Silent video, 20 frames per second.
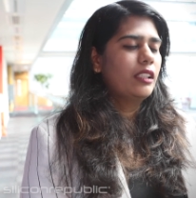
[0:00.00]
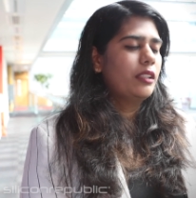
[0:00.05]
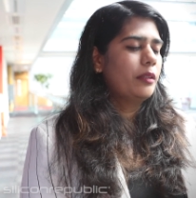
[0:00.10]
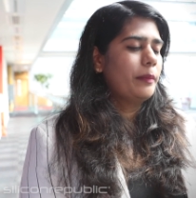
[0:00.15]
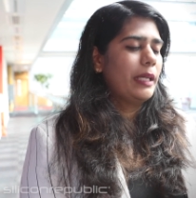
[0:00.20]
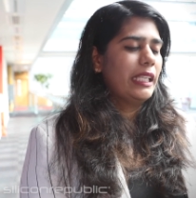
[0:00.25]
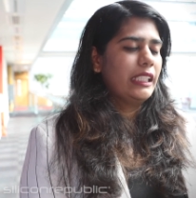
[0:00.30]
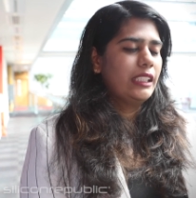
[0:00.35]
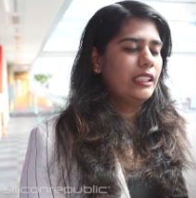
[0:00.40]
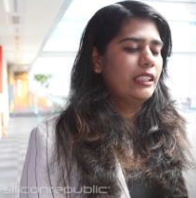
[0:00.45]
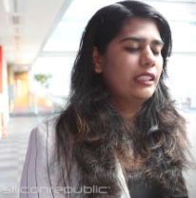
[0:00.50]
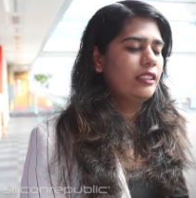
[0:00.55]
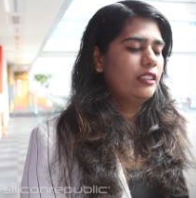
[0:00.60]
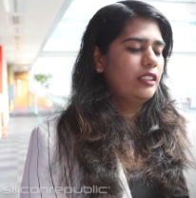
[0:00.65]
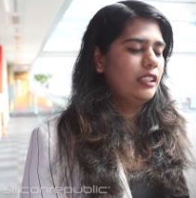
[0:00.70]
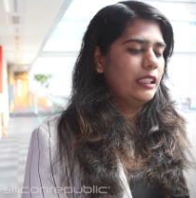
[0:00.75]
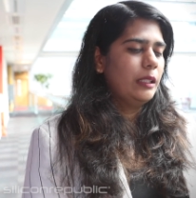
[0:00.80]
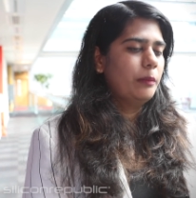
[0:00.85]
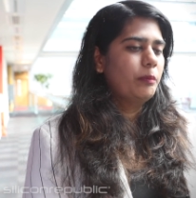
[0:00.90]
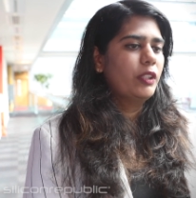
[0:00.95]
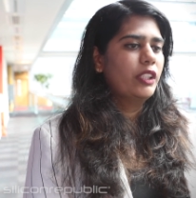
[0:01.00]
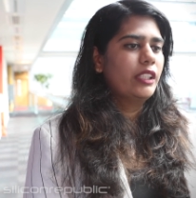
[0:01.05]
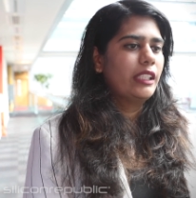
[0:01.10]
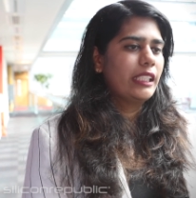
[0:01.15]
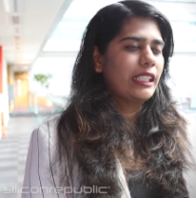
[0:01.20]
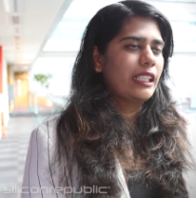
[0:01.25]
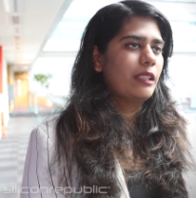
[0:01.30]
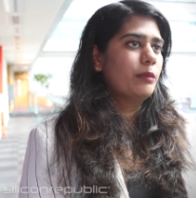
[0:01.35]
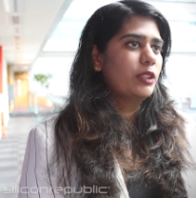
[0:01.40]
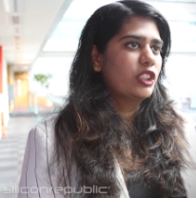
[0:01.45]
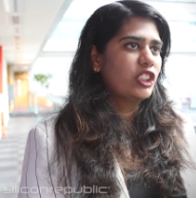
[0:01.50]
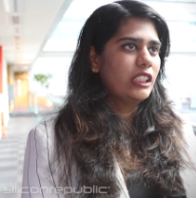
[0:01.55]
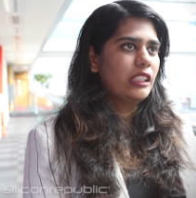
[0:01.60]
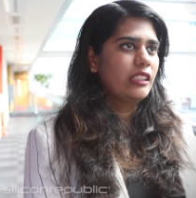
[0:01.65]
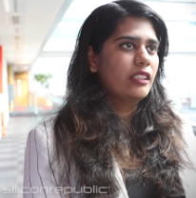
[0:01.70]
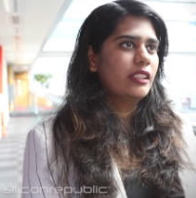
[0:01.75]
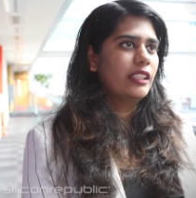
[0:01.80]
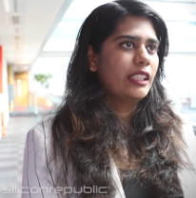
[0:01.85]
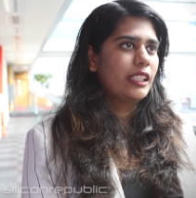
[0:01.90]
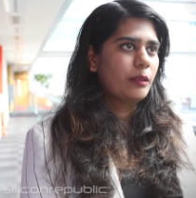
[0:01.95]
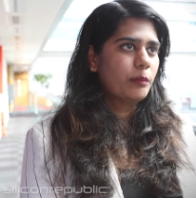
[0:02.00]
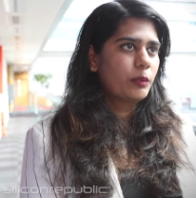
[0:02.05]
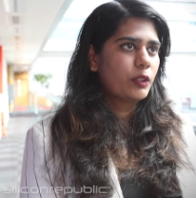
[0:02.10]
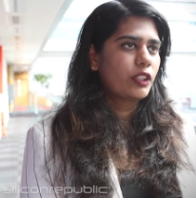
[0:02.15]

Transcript: uh, many deep learning and machine learning